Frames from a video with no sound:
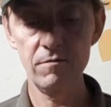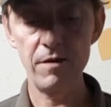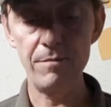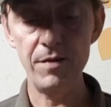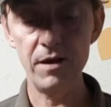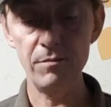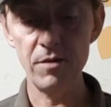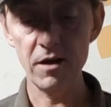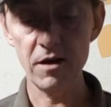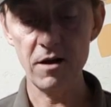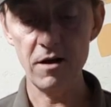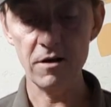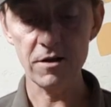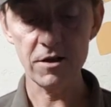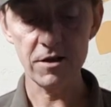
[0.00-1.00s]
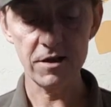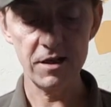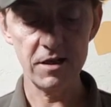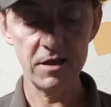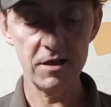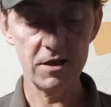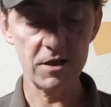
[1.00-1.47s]
ripping my card, because
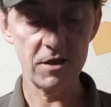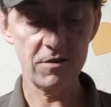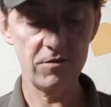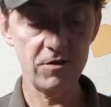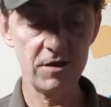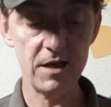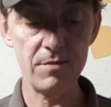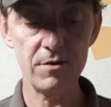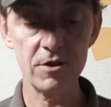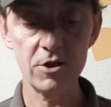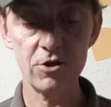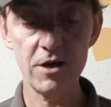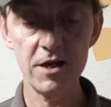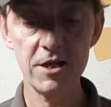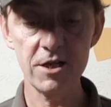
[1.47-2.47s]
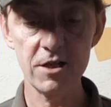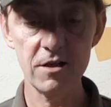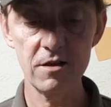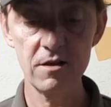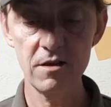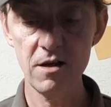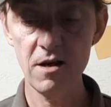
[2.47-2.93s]
this is just for a
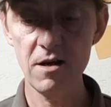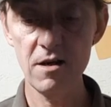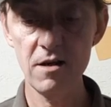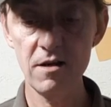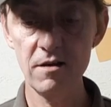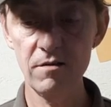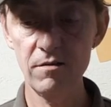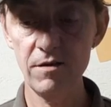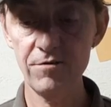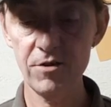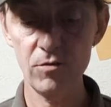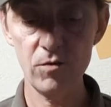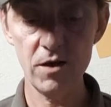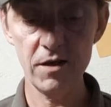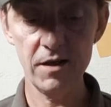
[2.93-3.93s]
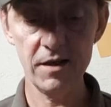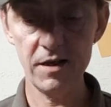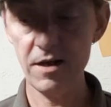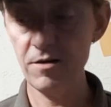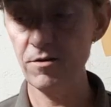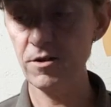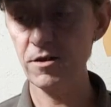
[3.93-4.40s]
demonstration. I have to work this
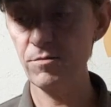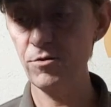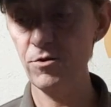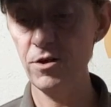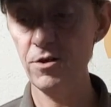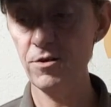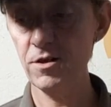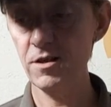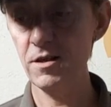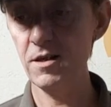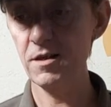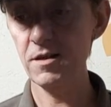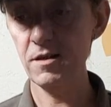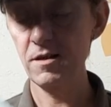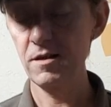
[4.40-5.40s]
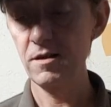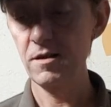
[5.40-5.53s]
out because I'm not used to this.